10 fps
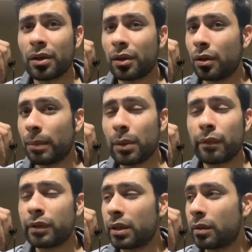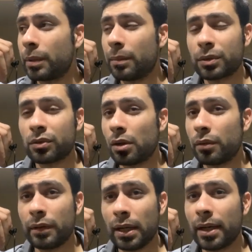You know, Mayweather didn't become a star
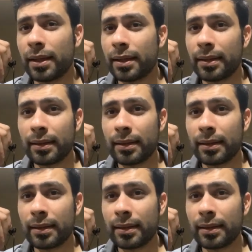overnight.